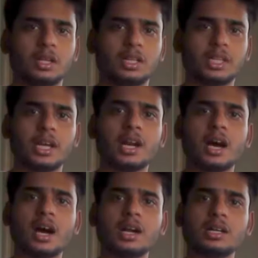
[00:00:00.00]
There
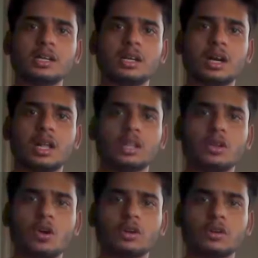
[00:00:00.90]
are a
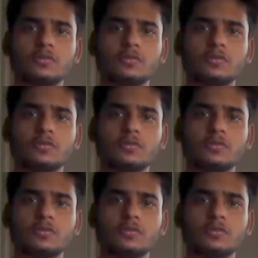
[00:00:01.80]
lot of